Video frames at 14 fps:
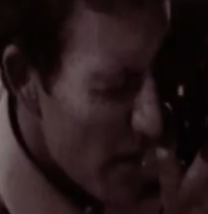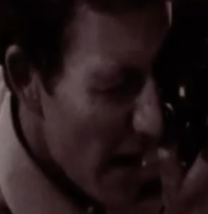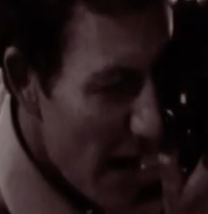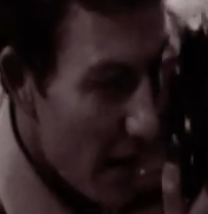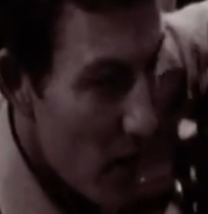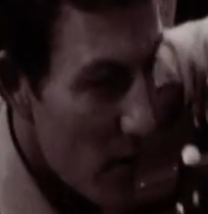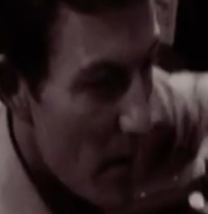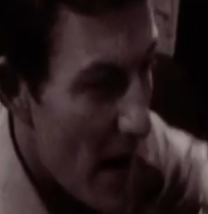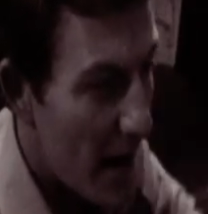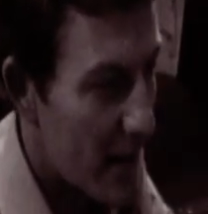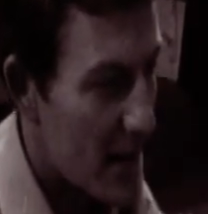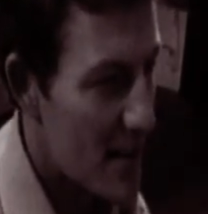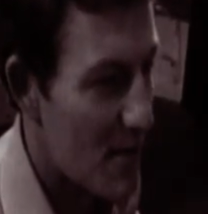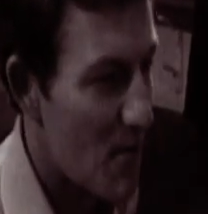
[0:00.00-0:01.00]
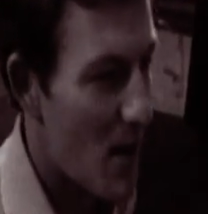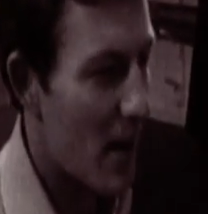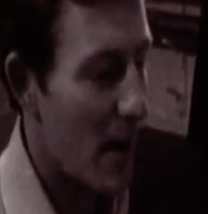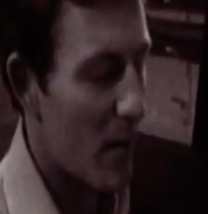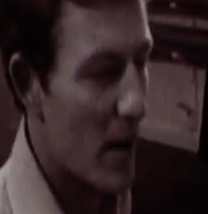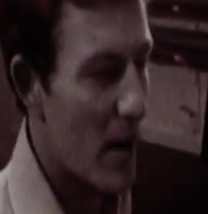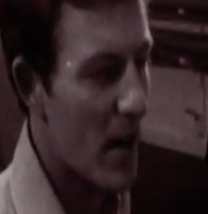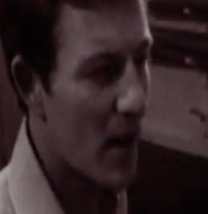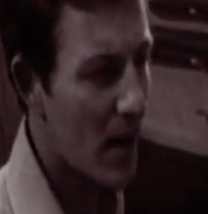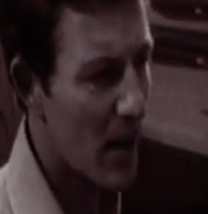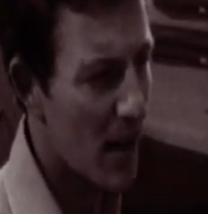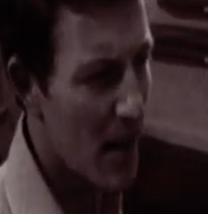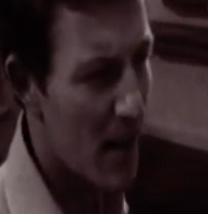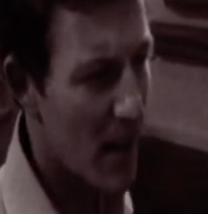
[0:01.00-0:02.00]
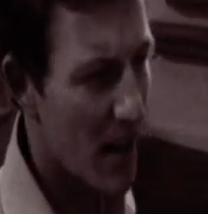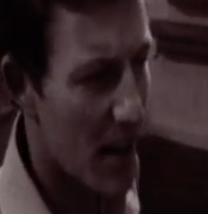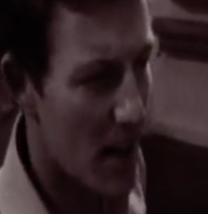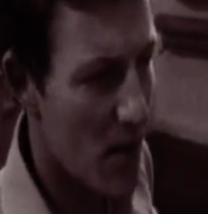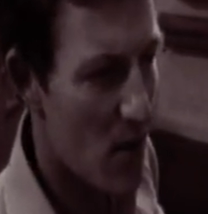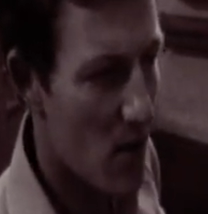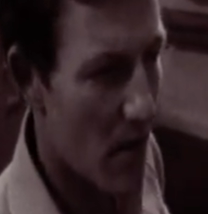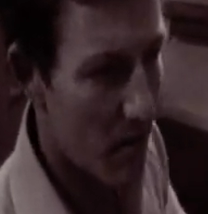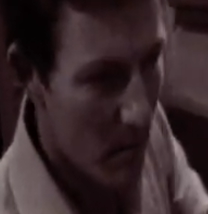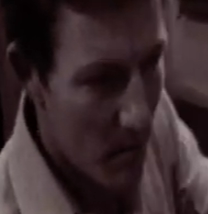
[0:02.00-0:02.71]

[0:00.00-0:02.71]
at the back, worrying me. Can you,